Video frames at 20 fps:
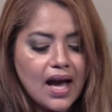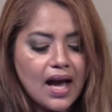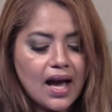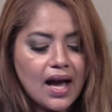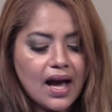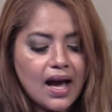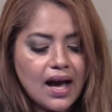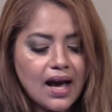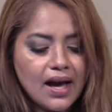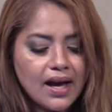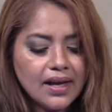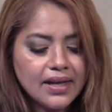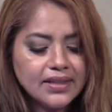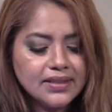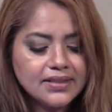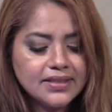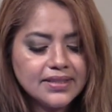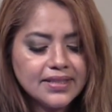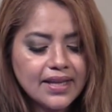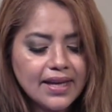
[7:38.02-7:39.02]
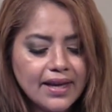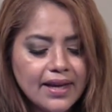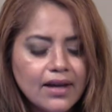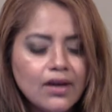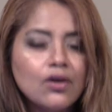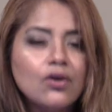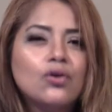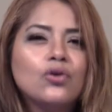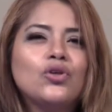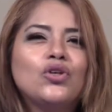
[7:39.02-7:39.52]
I
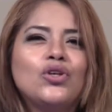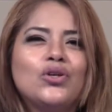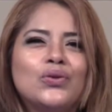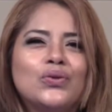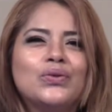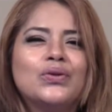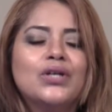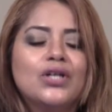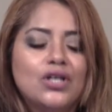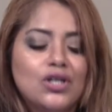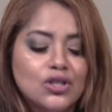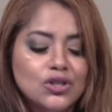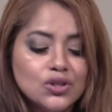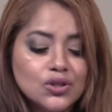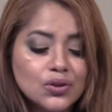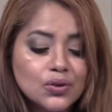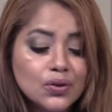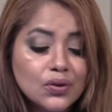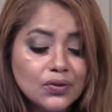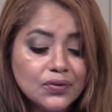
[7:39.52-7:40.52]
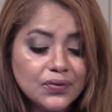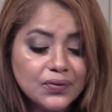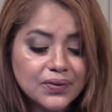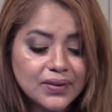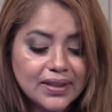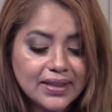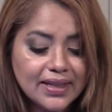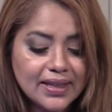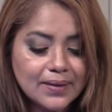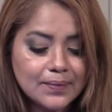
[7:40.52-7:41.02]
tell you,
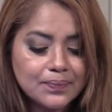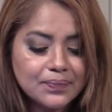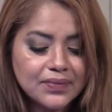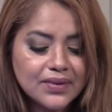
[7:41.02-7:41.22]
truthfully,